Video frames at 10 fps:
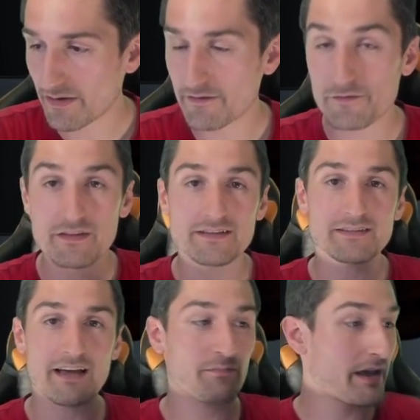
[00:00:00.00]
And for this,
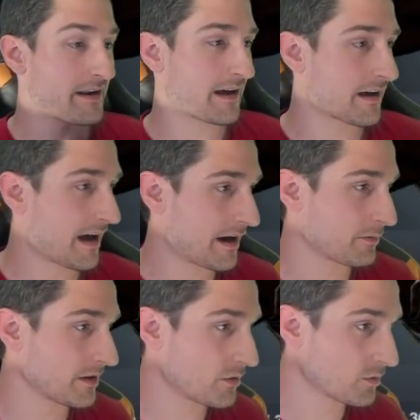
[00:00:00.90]
I've made a
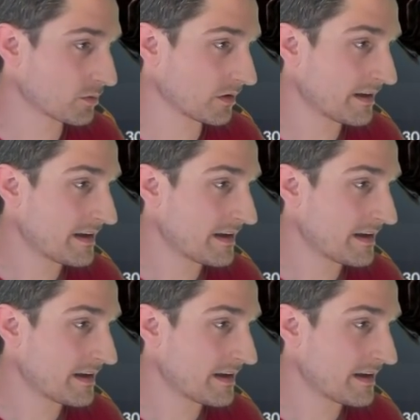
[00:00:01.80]
really cool